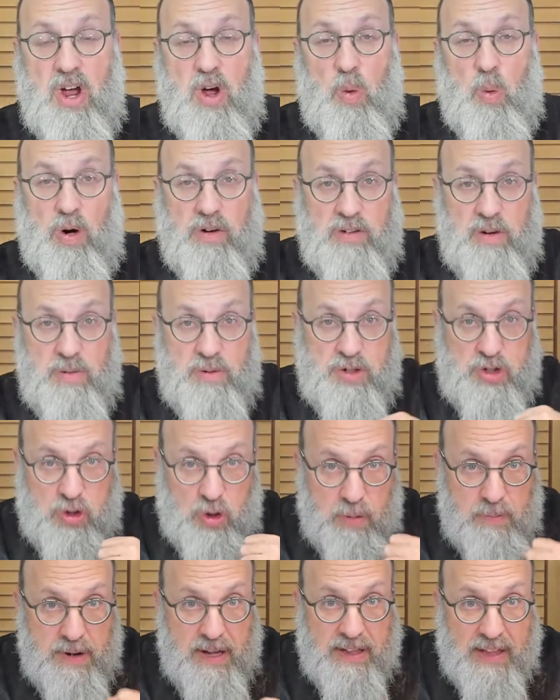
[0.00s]
What Rabbi
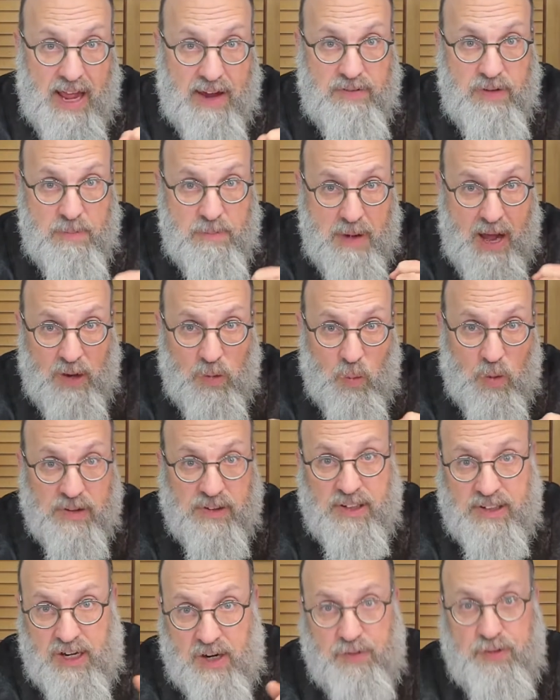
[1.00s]
Shimon Levi meant was
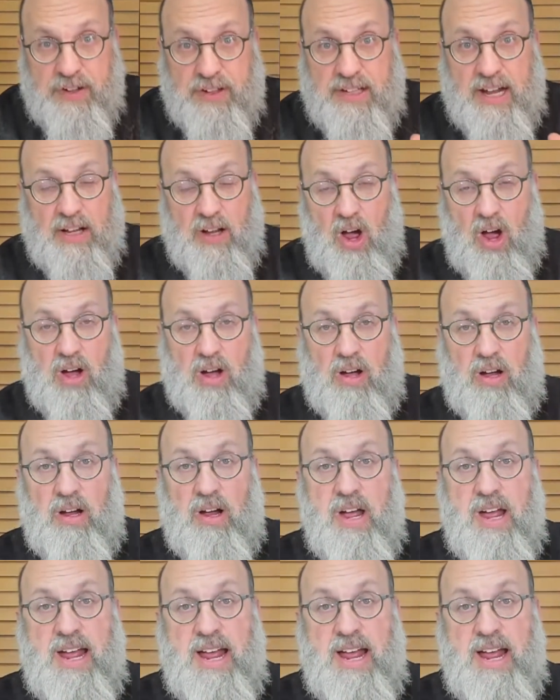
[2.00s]
a different halacha.